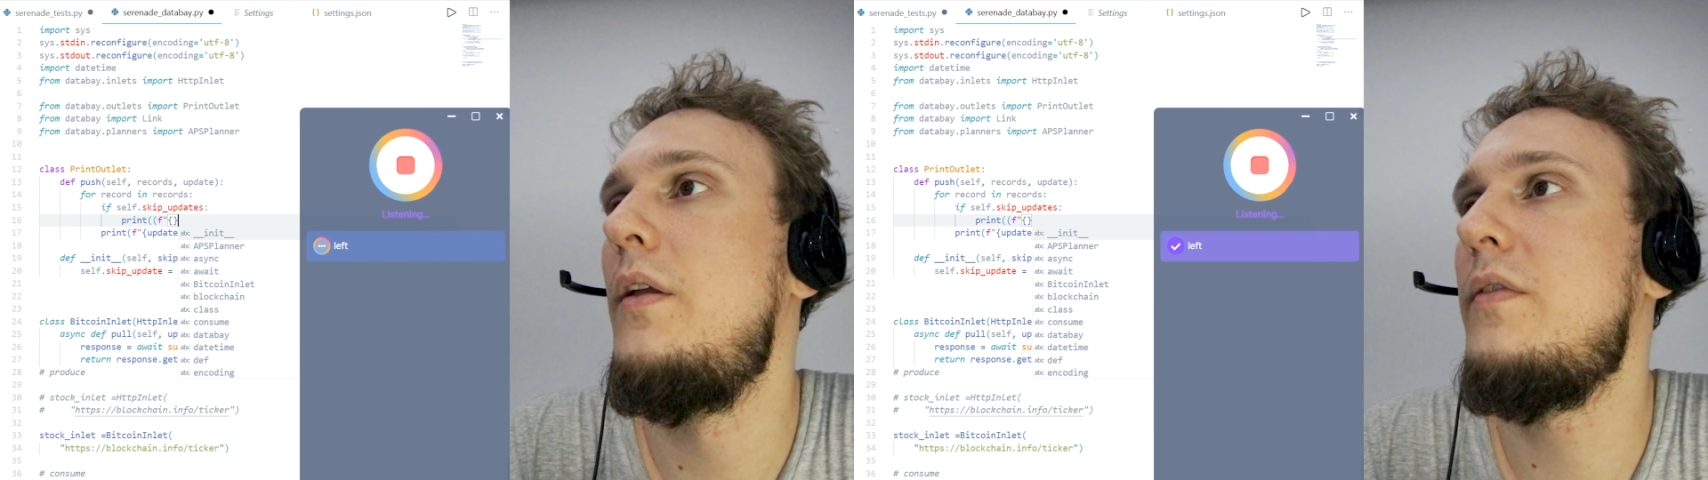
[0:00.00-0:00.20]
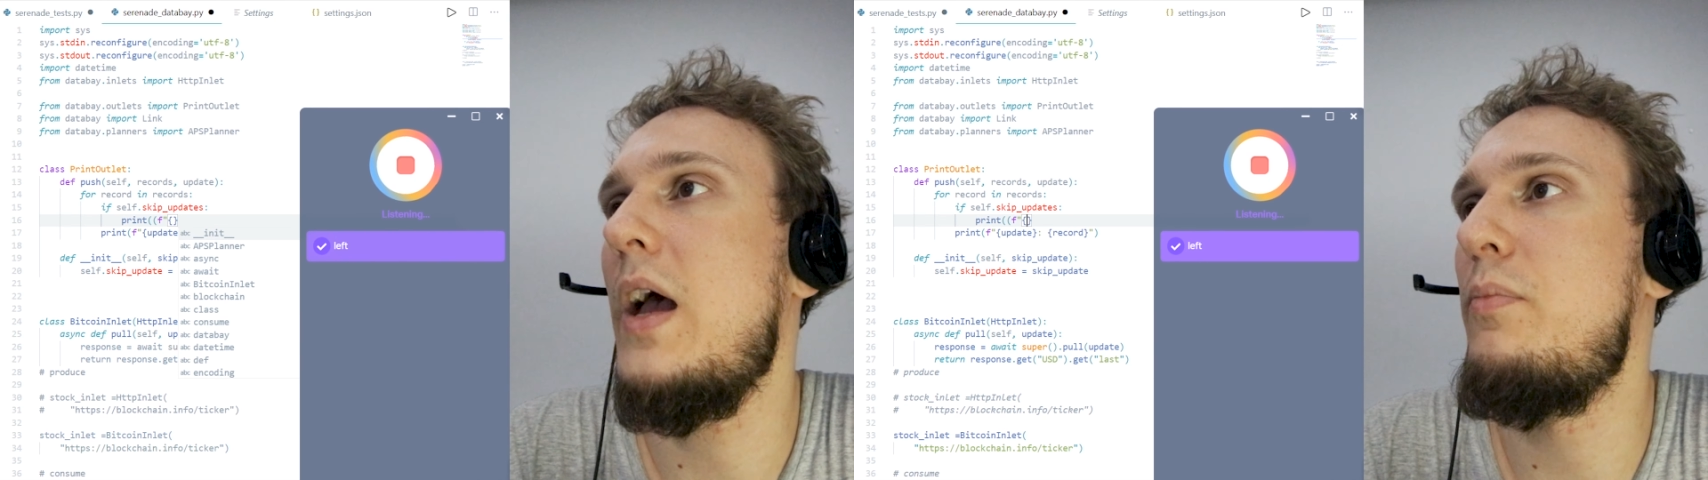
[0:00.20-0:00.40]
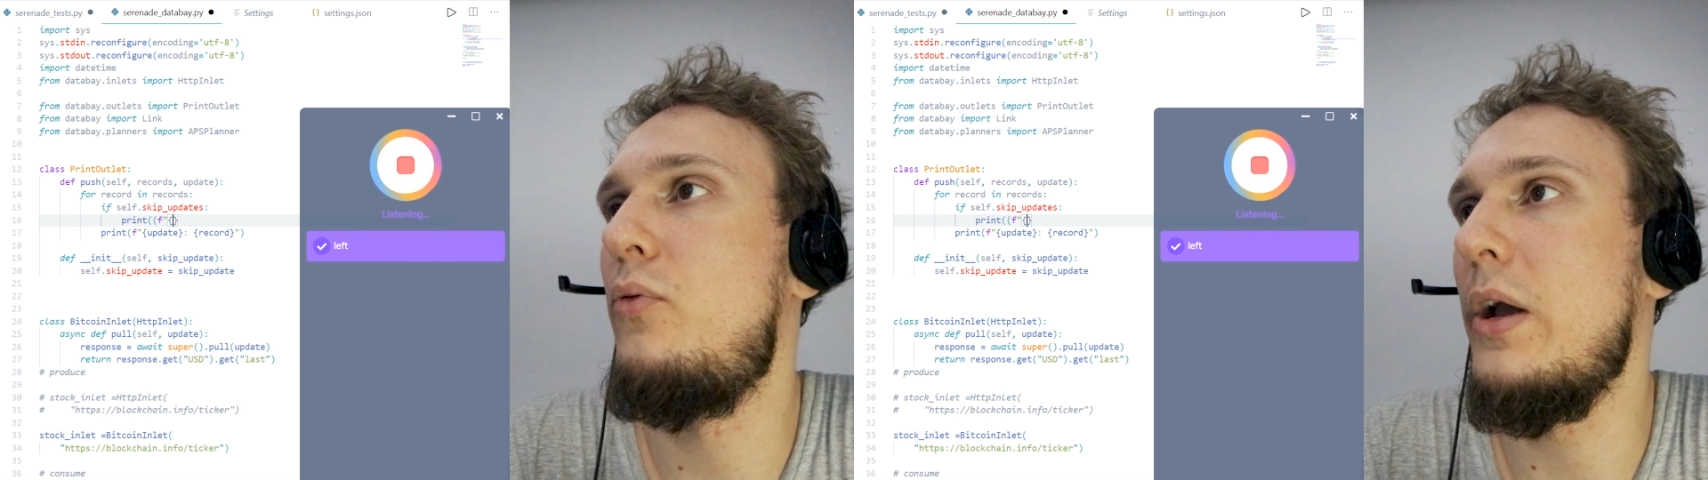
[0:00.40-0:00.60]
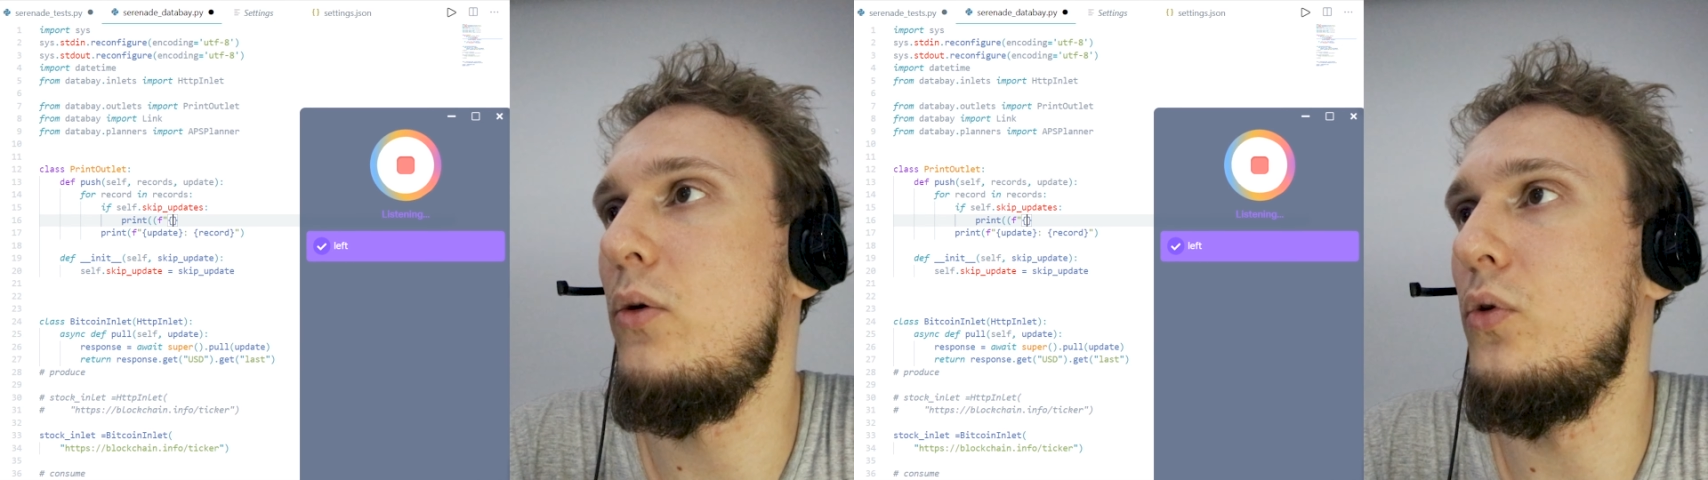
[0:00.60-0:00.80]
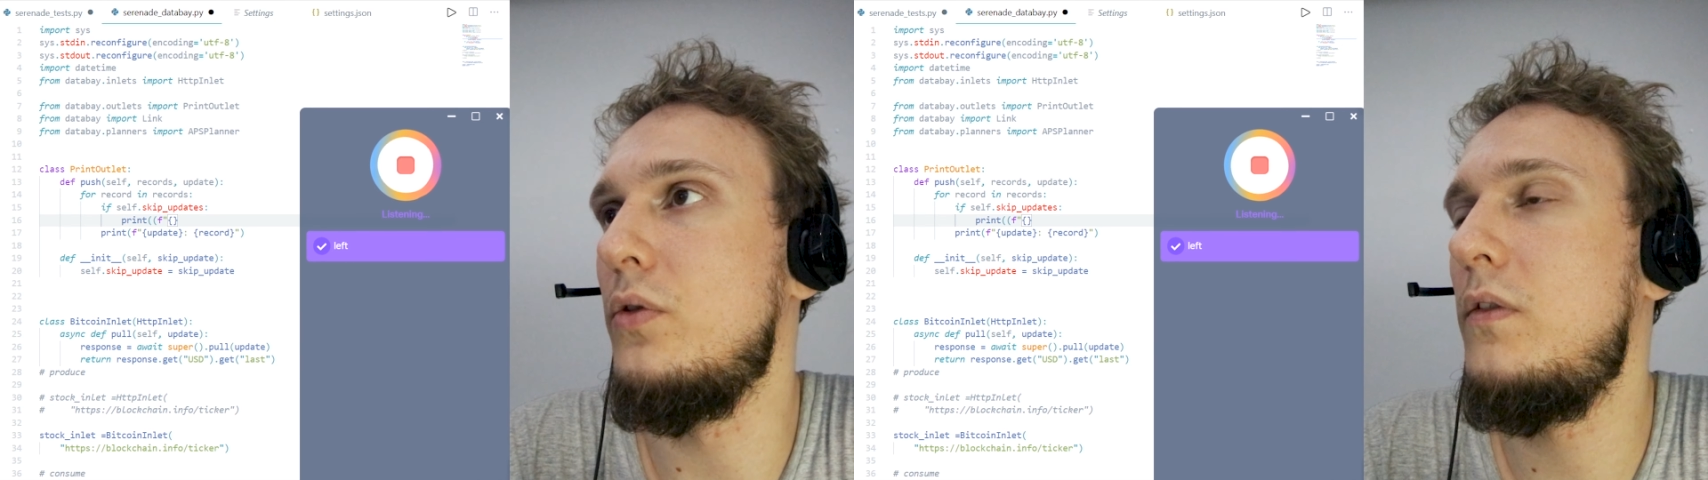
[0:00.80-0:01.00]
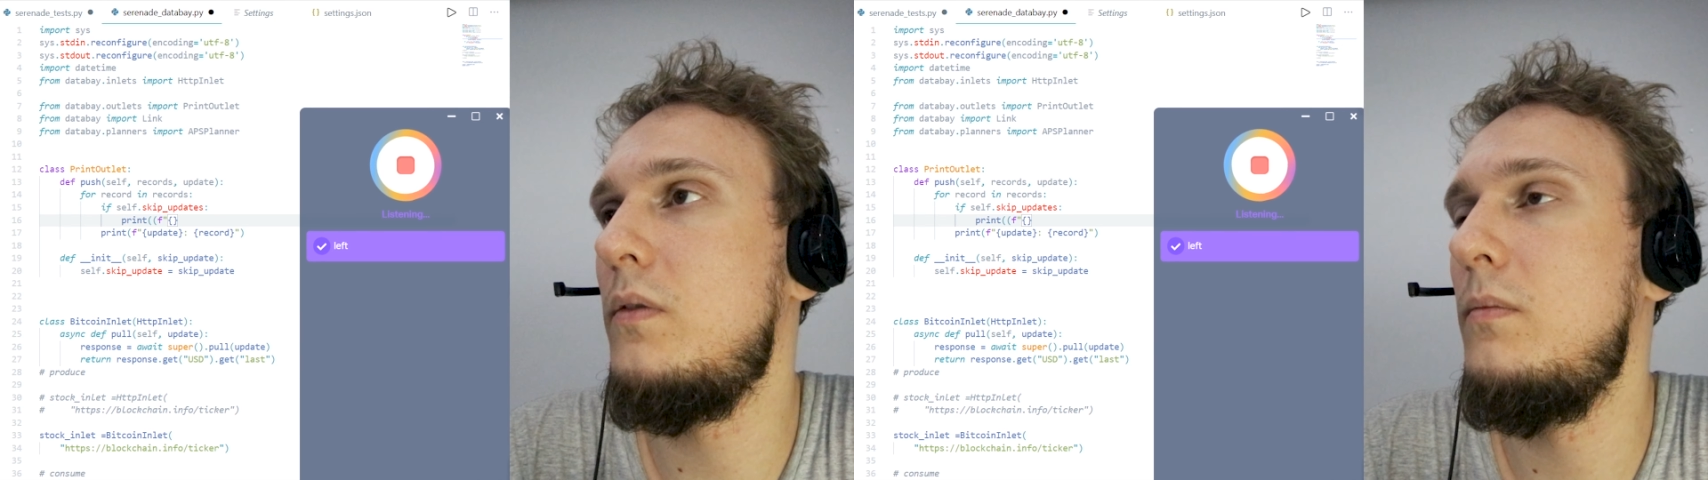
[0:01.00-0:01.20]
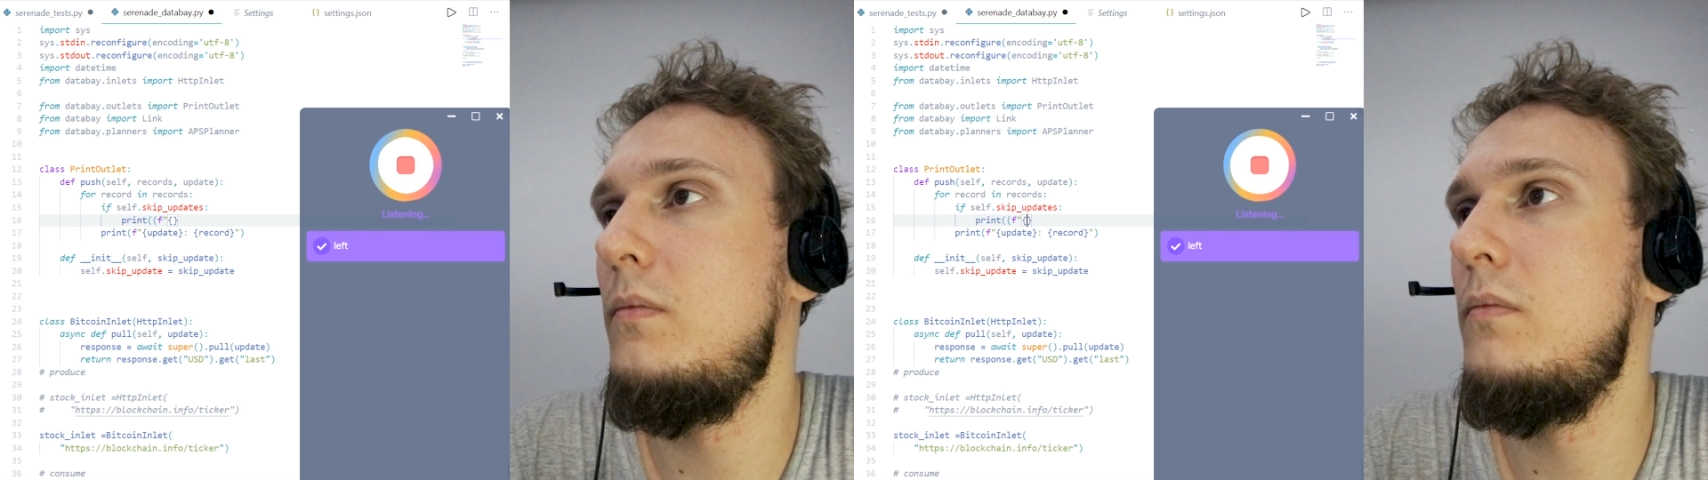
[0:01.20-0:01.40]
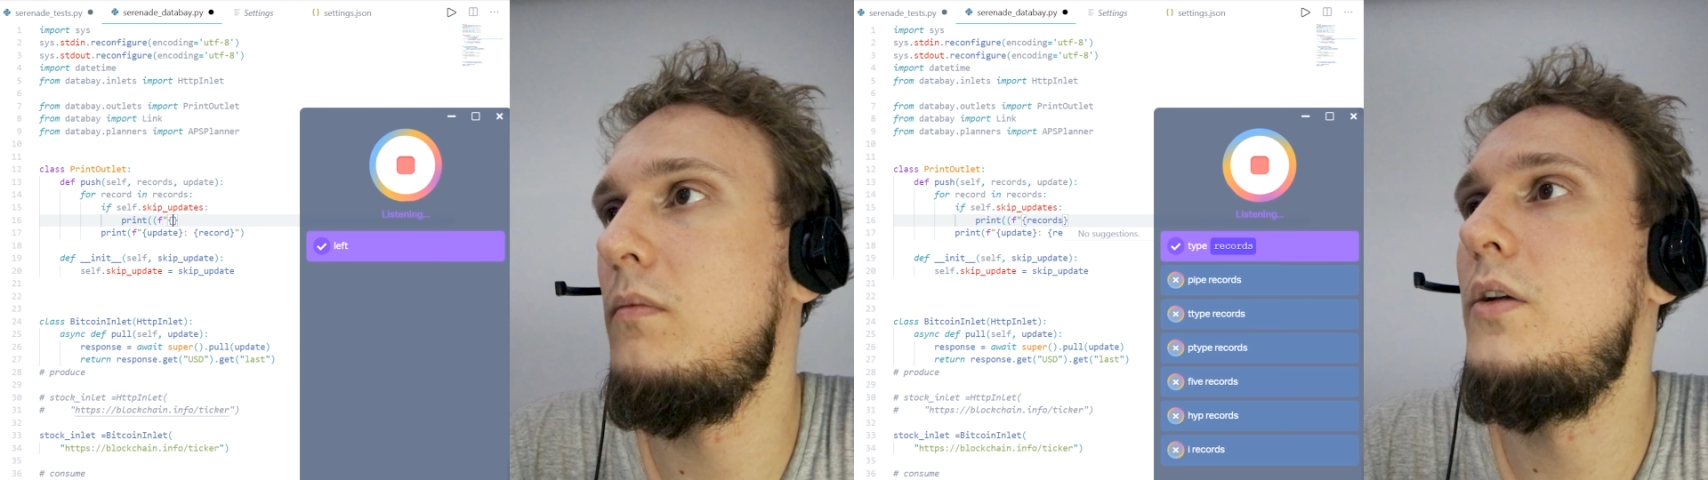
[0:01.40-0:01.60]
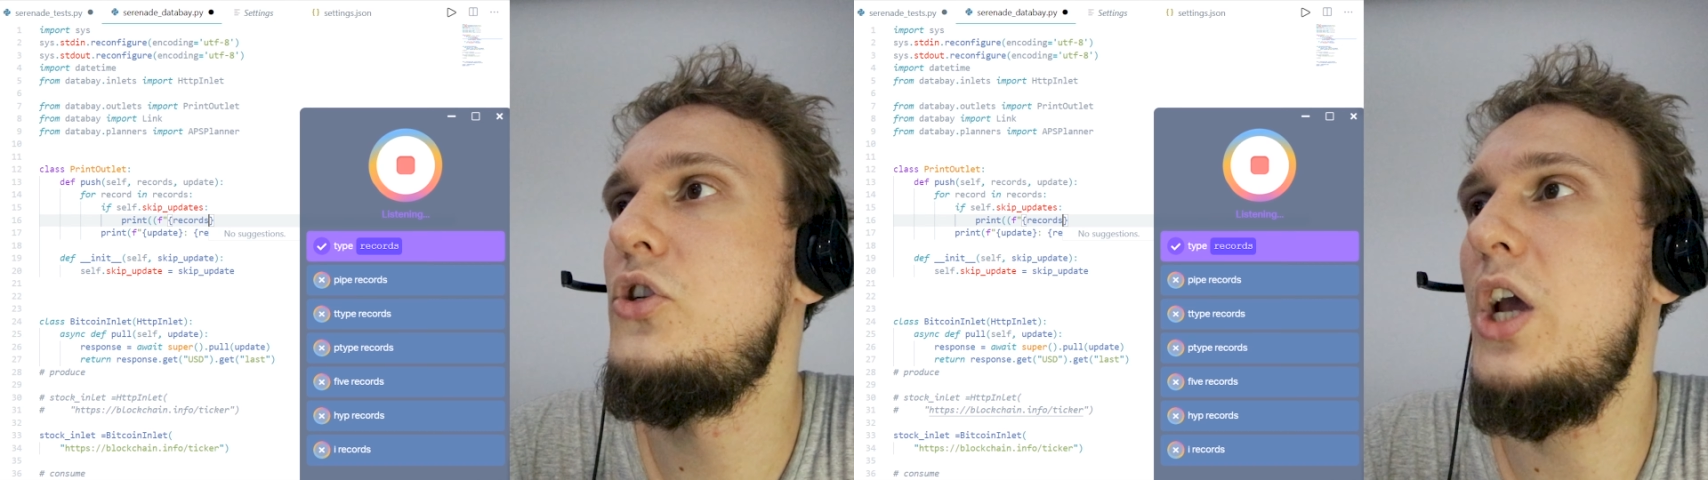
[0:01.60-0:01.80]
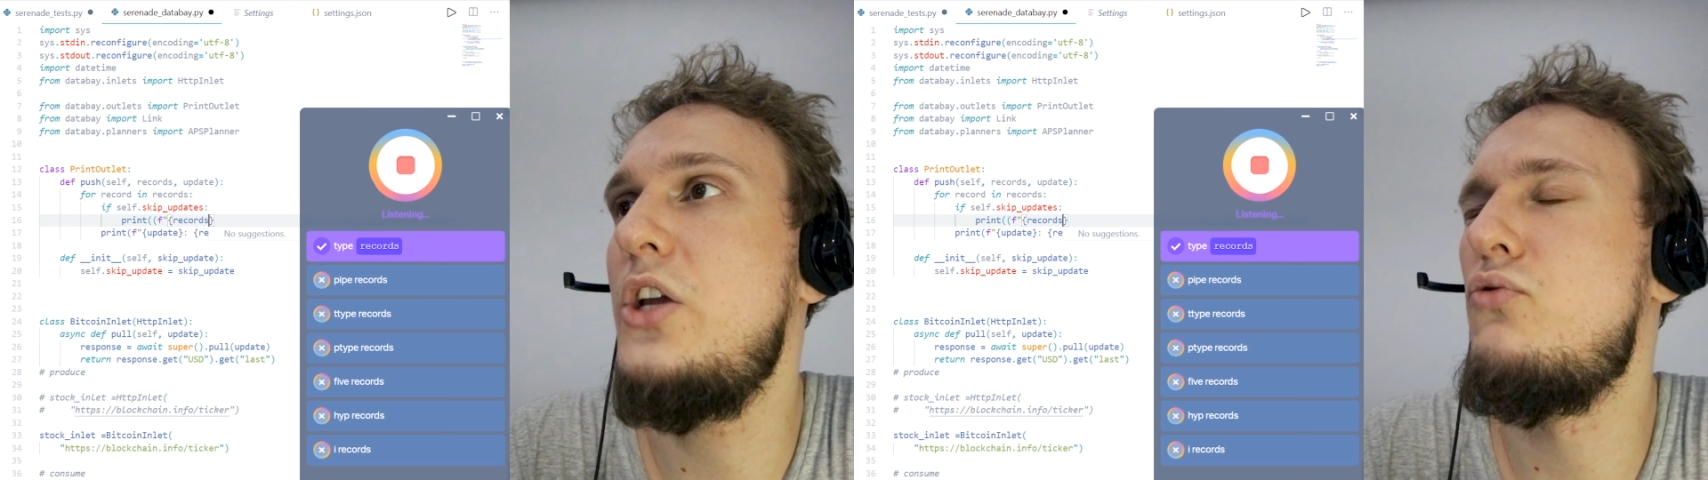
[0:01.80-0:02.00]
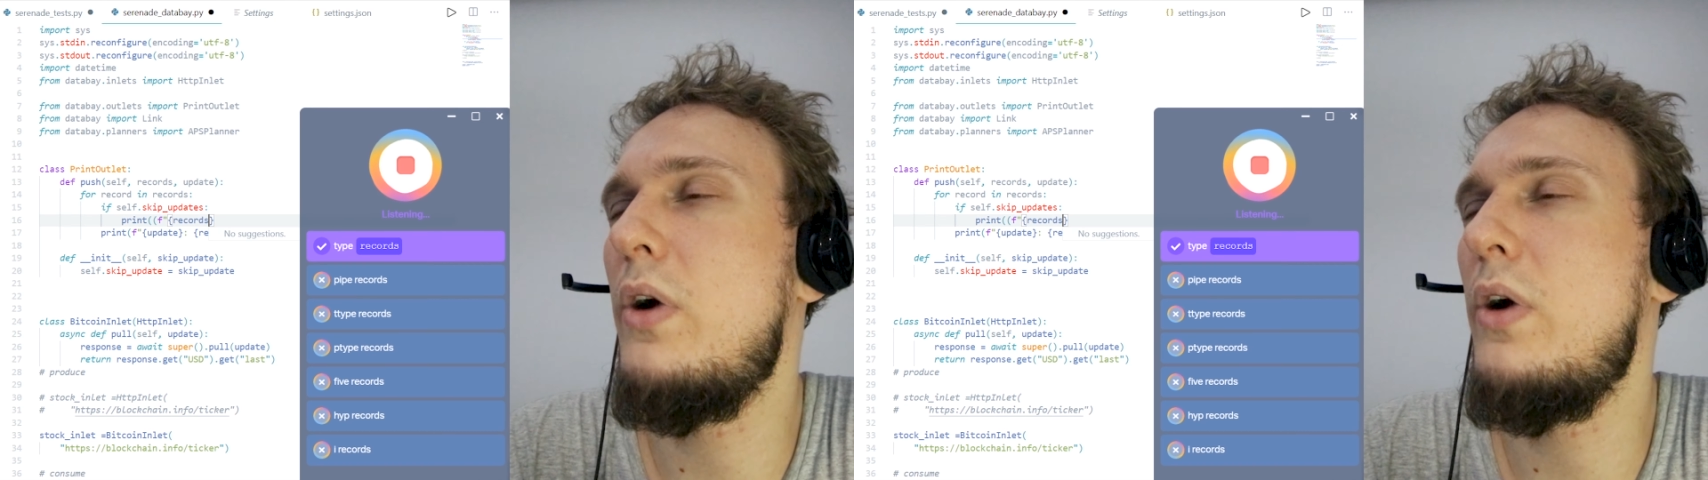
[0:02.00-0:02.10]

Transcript: Type records. Change